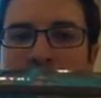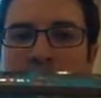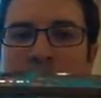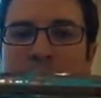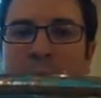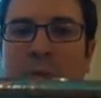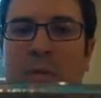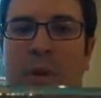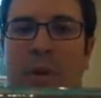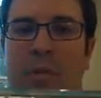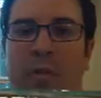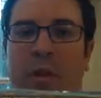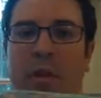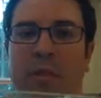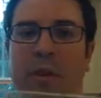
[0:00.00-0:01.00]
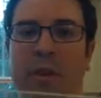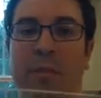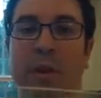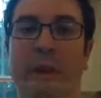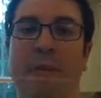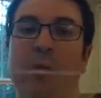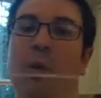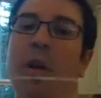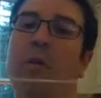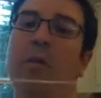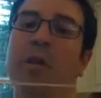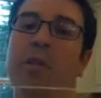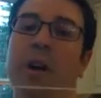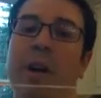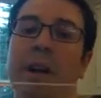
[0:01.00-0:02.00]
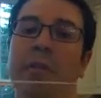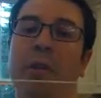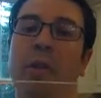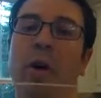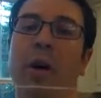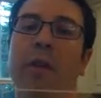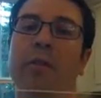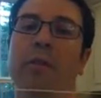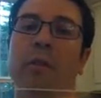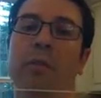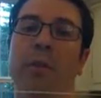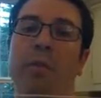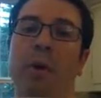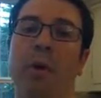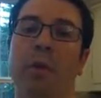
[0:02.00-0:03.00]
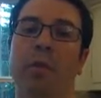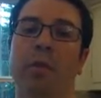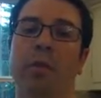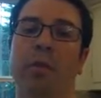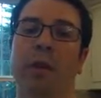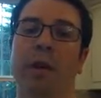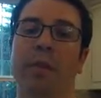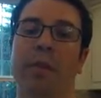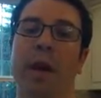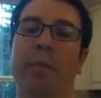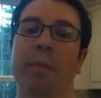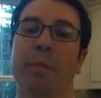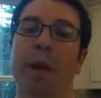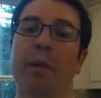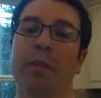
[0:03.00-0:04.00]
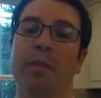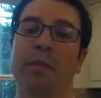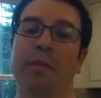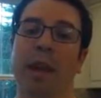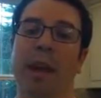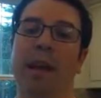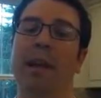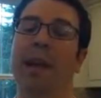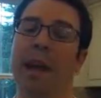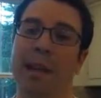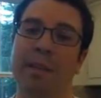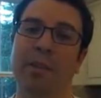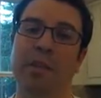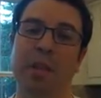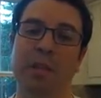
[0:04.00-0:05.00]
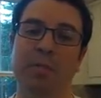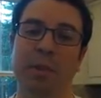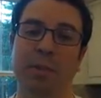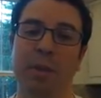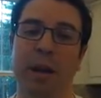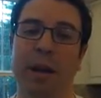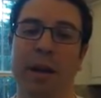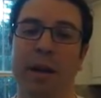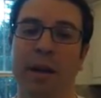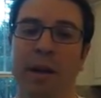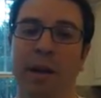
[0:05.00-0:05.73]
That's a picture of the biggest rockfish I ever caught, superimposed atop the Maryland flag and the Chesapeake Bay.